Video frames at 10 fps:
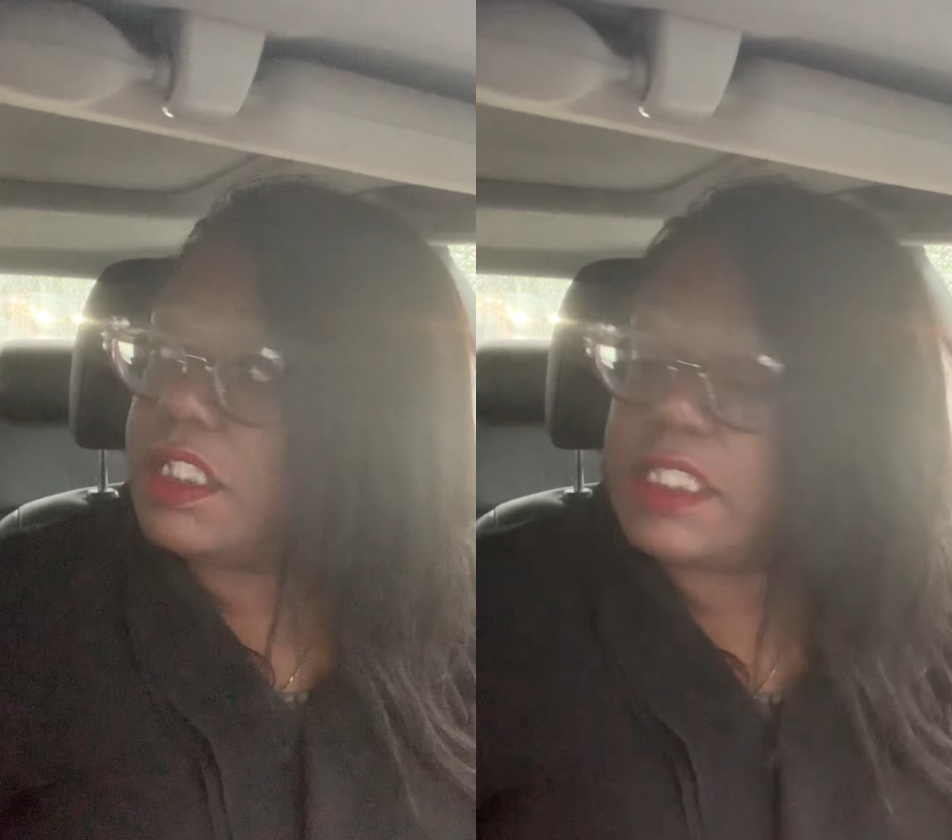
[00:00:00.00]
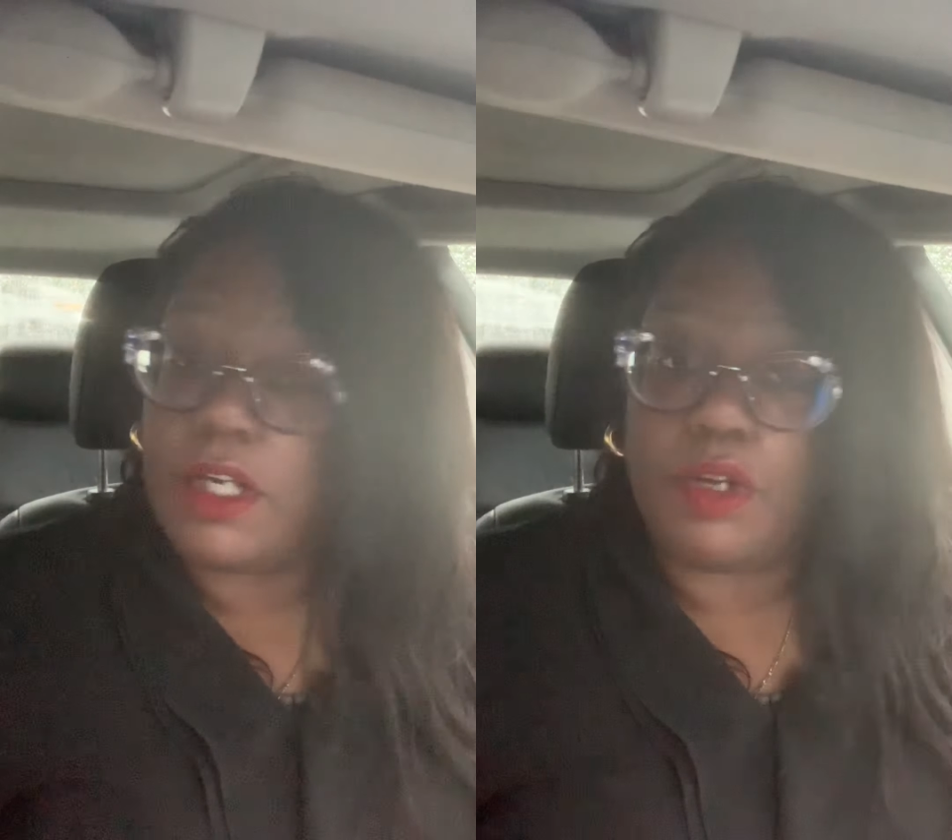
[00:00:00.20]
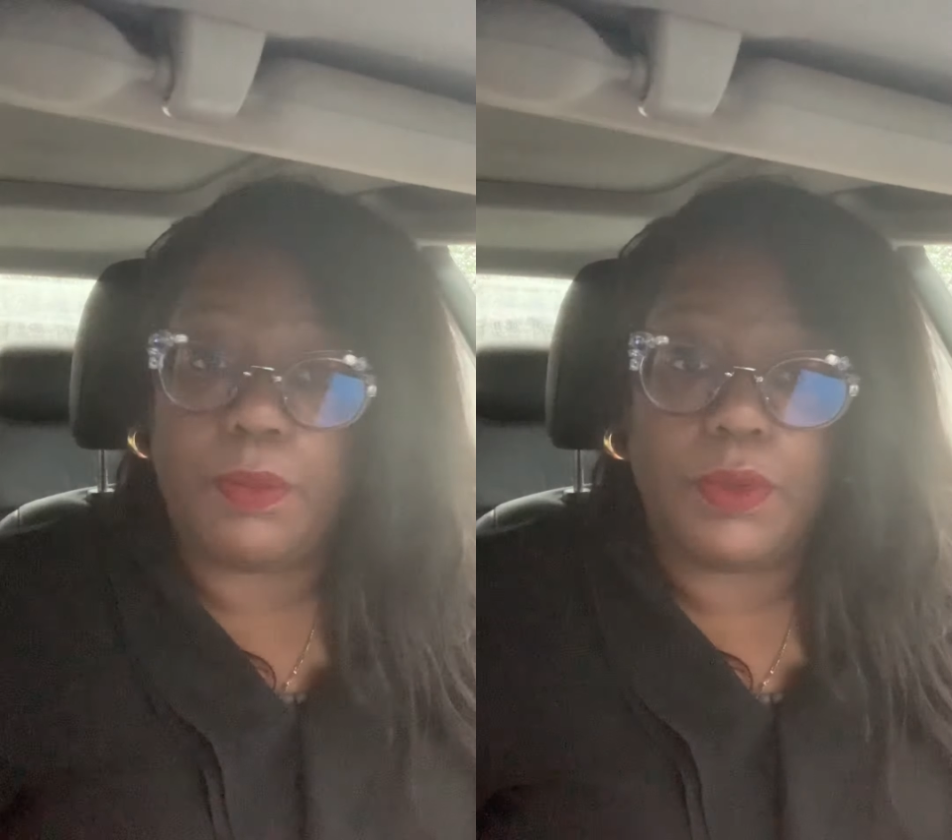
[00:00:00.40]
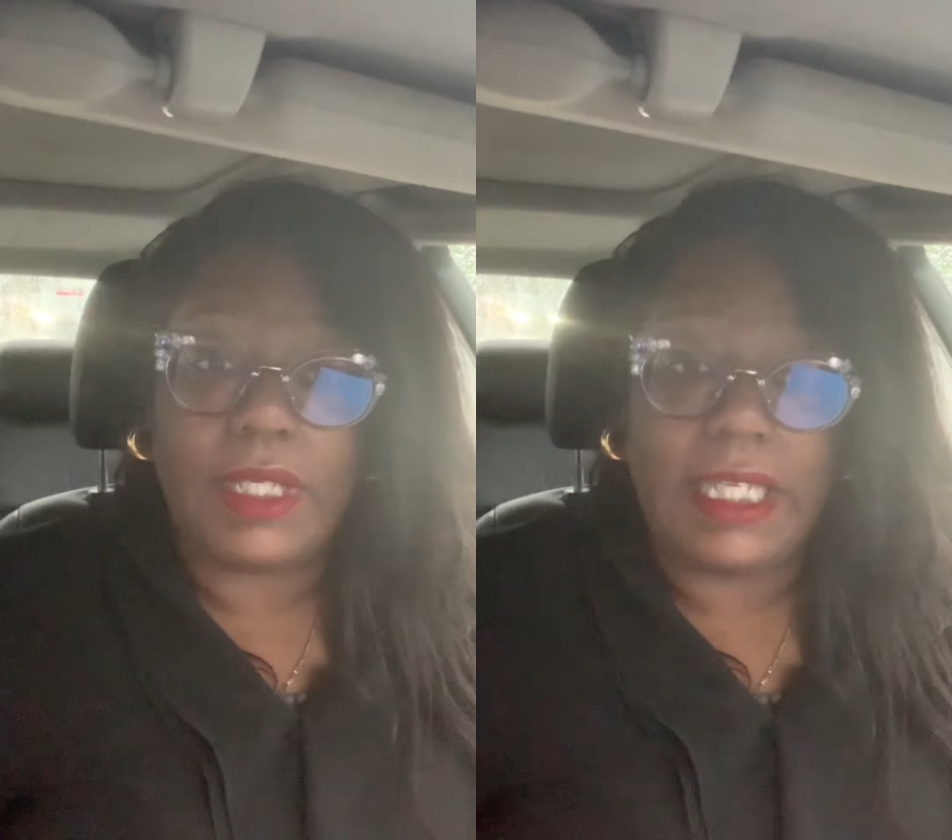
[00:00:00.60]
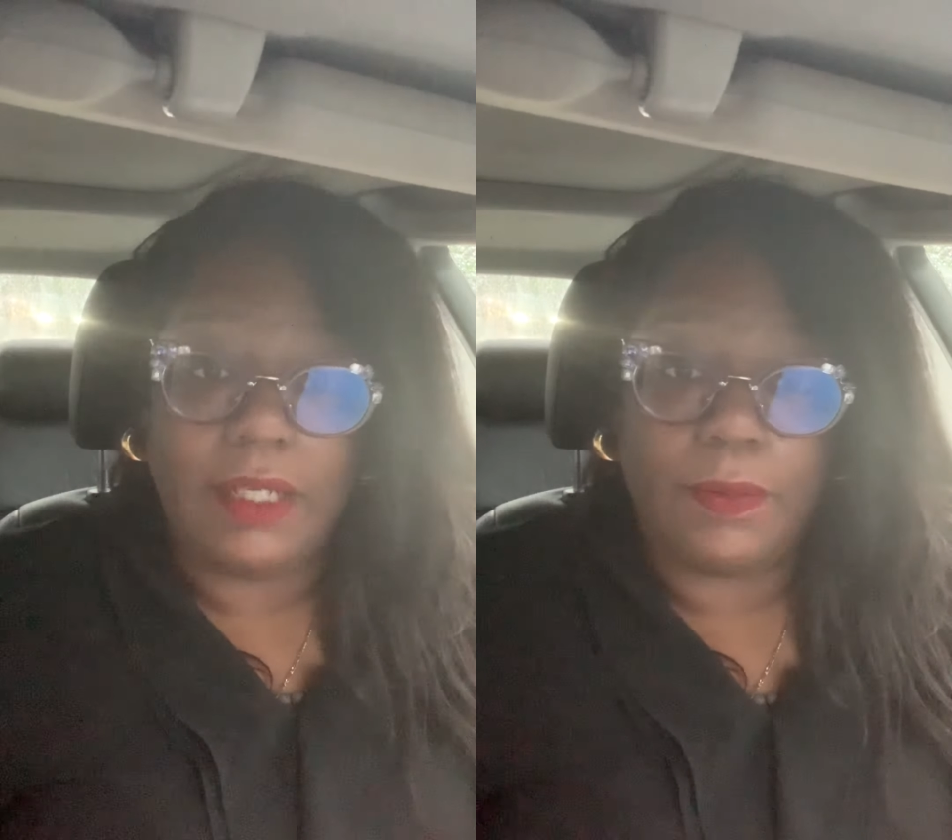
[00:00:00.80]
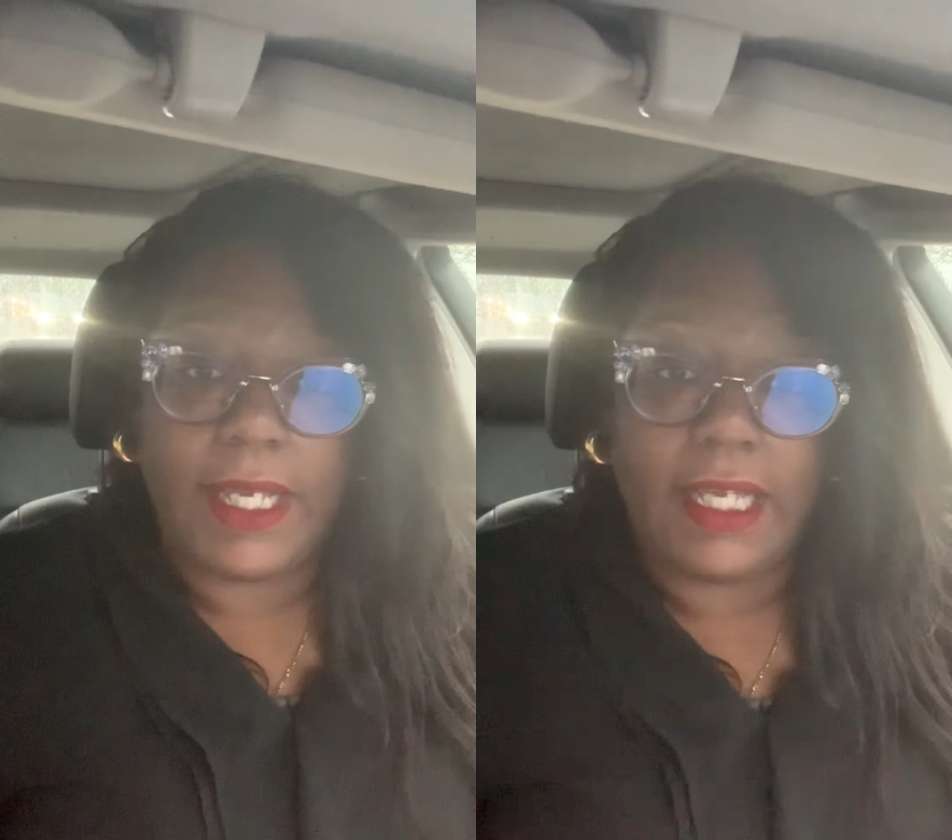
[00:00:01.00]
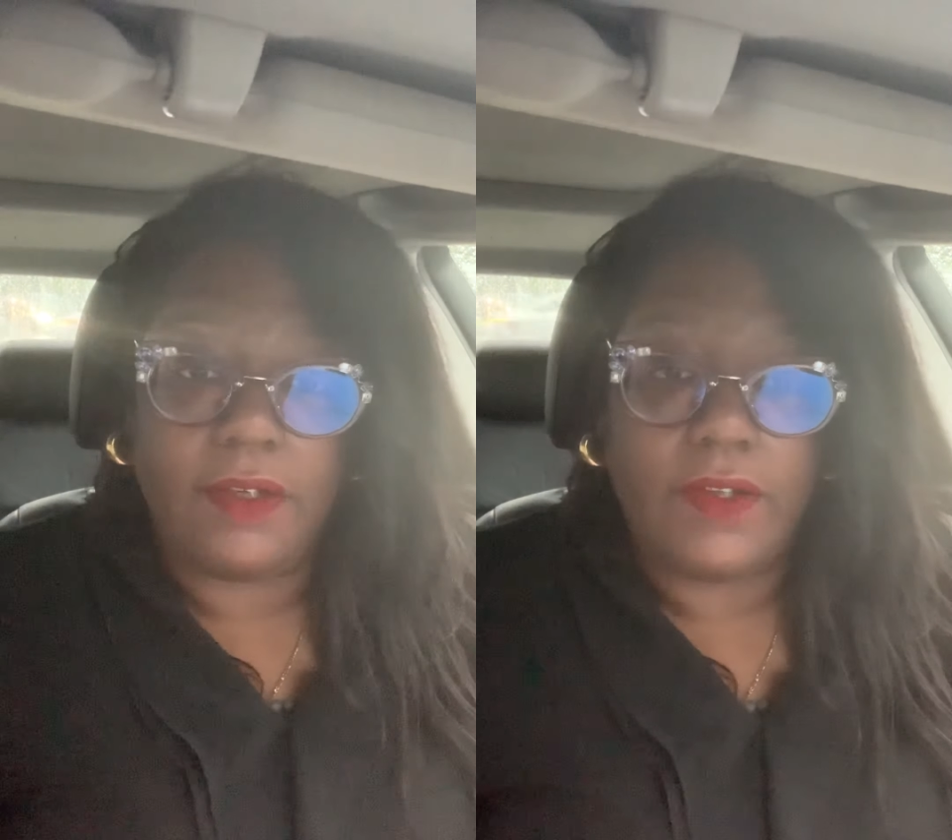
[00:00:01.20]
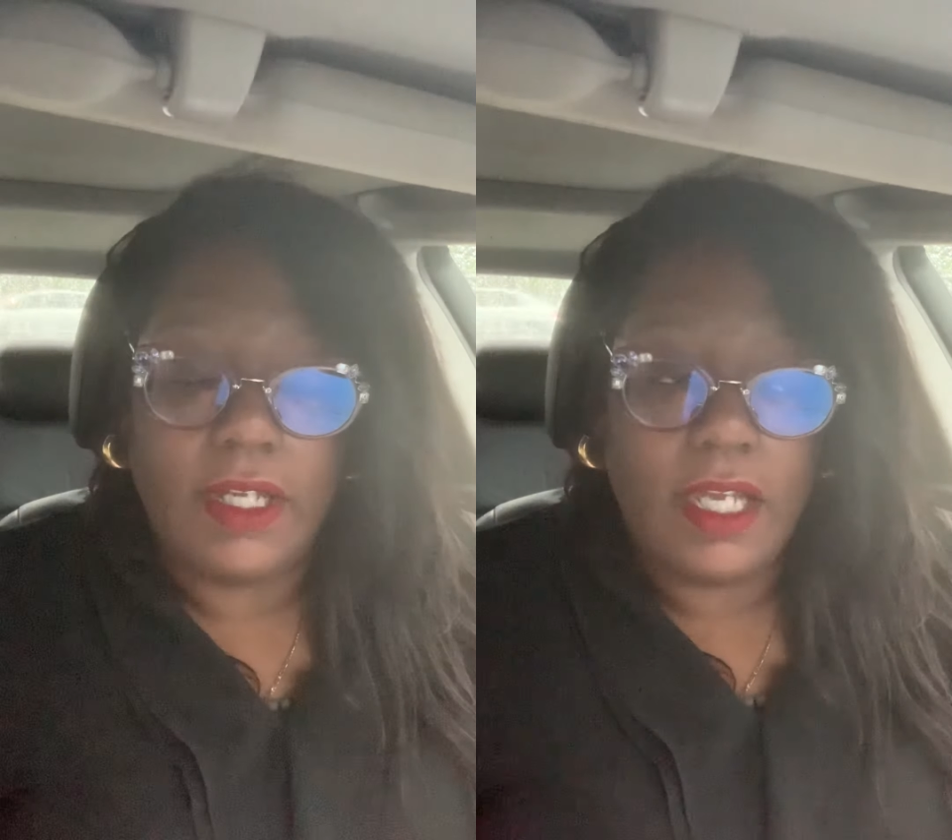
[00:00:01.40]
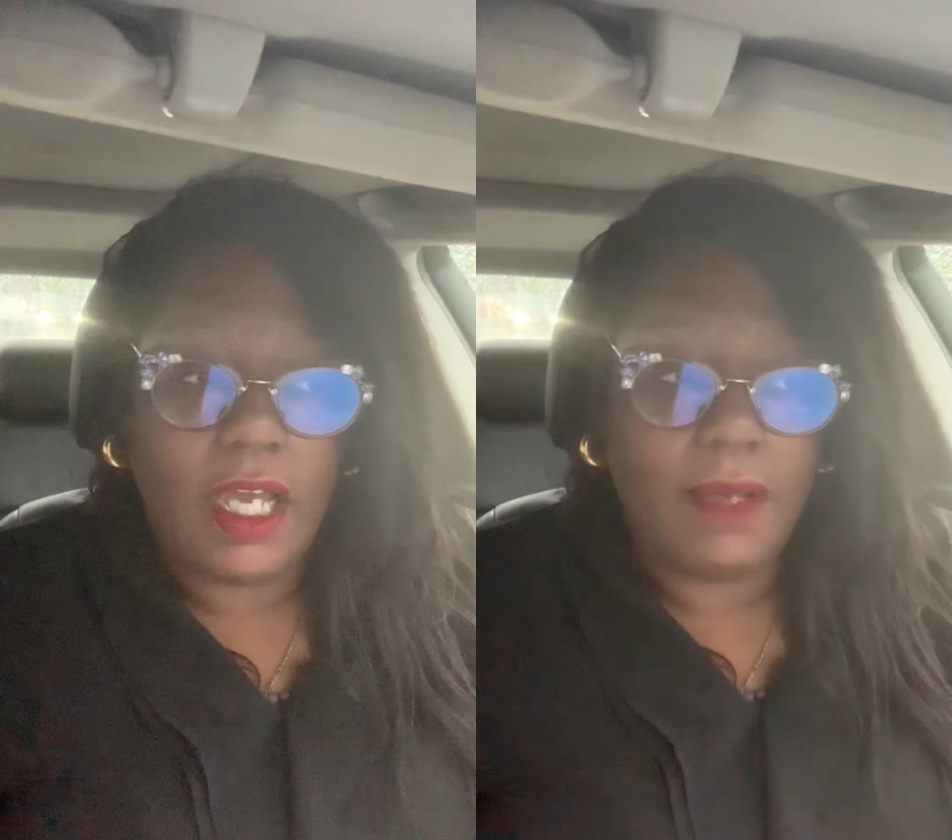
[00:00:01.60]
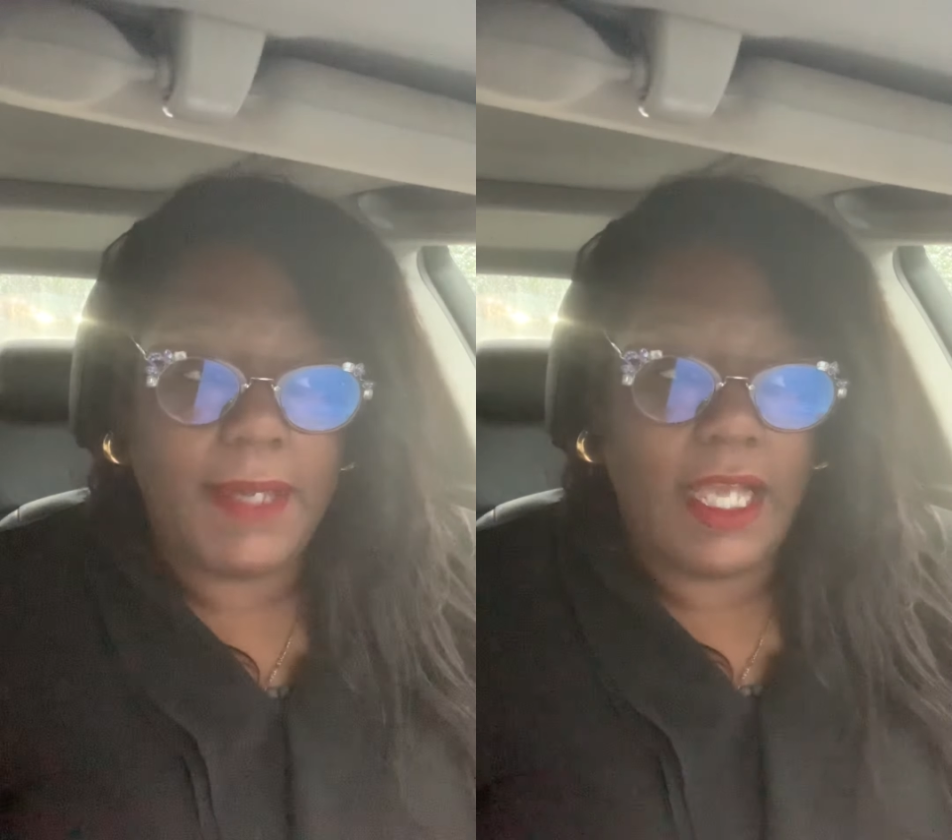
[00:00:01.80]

terrible heat wave. I